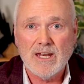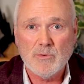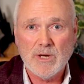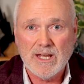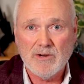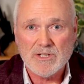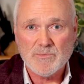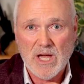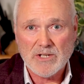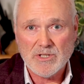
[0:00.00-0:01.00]
anywhere near as
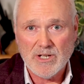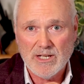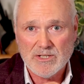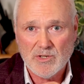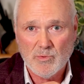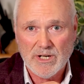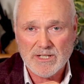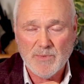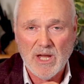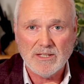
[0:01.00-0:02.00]
much as you would
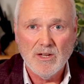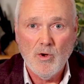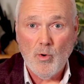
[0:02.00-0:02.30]
expect,